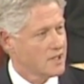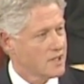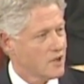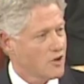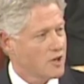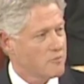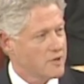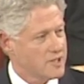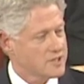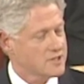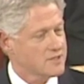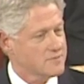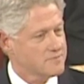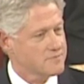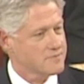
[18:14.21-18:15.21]
Lloyd
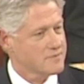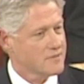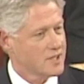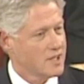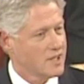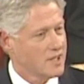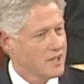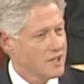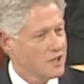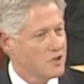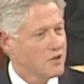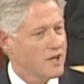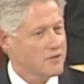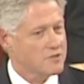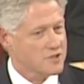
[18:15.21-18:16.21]
Bentsen, you
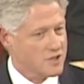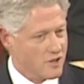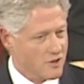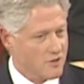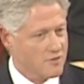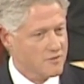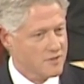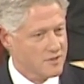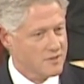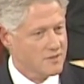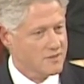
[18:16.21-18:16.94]
have served